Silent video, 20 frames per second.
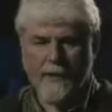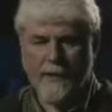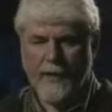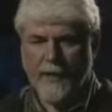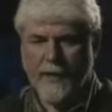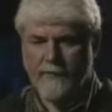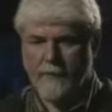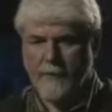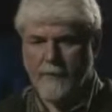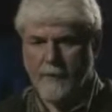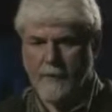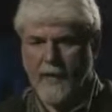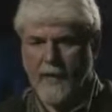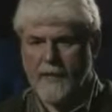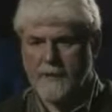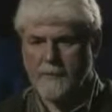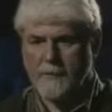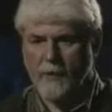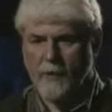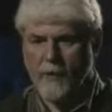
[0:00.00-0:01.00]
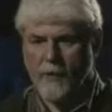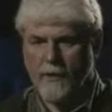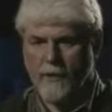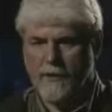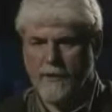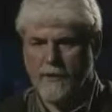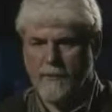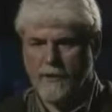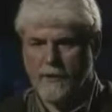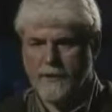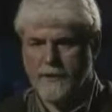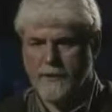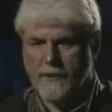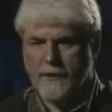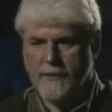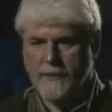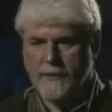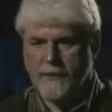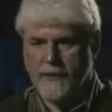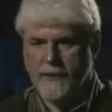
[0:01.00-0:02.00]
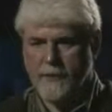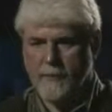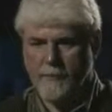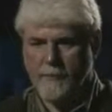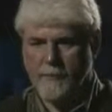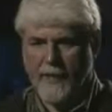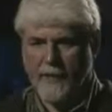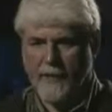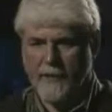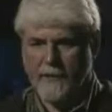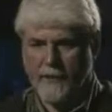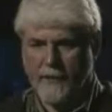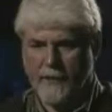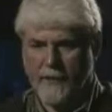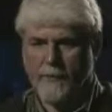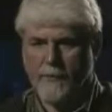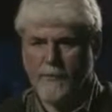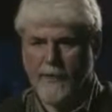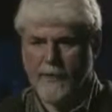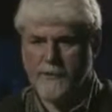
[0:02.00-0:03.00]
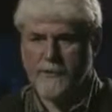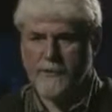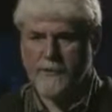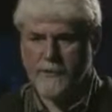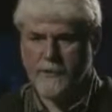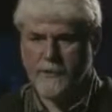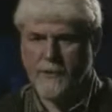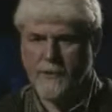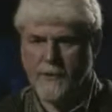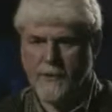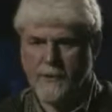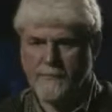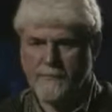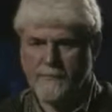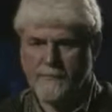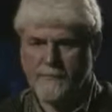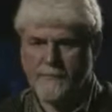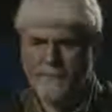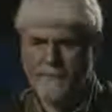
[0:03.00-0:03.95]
there'd have to be a possible world in which there is a human being who's only three inches tall.